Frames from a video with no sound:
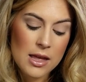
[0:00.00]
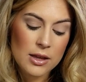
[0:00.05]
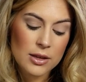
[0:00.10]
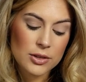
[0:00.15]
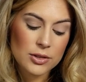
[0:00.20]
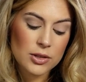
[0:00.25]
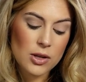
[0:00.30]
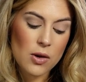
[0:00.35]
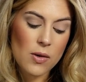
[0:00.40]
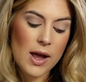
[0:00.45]

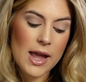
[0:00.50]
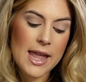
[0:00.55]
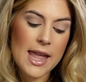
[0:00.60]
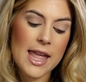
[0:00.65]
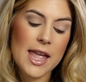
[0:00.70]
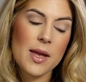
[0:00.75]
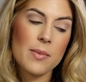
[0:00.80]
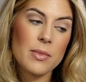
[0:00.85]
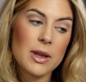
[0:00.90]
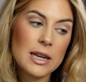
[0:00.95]
So I
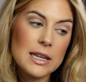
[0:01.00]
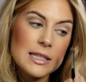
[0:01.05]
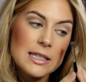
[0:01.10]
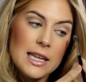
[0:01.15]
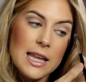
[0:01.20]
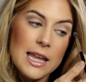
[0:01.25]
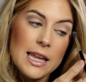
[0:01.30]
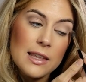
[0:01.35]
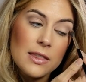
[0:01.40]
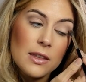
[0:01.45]
am going to
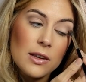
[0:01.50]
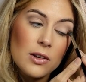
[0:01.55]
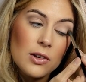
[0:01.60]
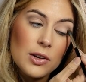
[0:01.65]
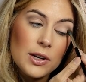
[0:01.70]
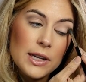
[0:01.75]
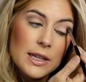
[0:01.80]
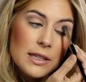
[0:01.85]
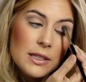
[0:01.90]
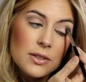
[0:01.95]
take the
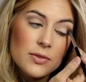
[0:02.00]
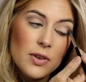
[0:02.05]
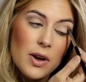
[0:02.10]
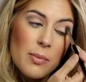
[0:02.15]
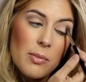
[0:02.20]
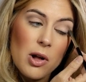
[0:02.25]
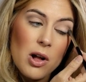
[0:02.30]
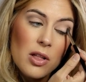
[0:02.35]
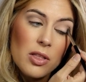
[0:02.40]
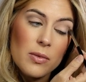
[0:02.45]
crease
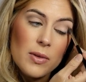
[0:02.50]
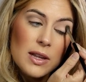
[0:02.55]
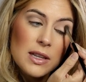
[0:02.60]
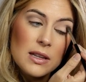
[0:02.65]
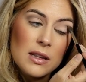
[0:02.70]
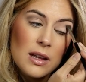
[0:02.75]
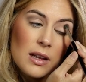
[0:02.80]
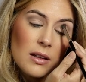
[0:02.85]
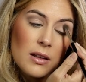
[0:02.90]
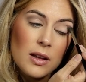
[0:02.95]
from all the
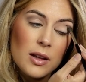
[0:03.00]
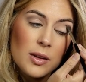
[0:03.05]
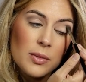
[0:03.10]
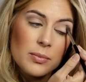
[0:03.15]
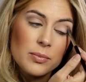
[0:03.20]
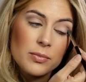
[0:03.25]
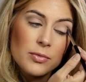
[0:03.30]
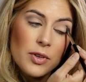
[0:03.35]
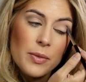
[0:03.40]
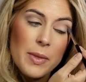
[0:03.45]
way
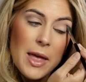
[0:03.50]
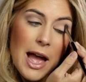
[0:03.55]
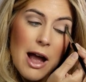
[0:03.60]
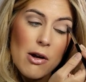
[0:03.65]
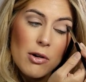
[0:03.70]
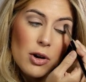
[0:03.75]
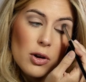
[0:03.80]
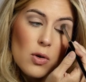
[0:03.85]
from the outer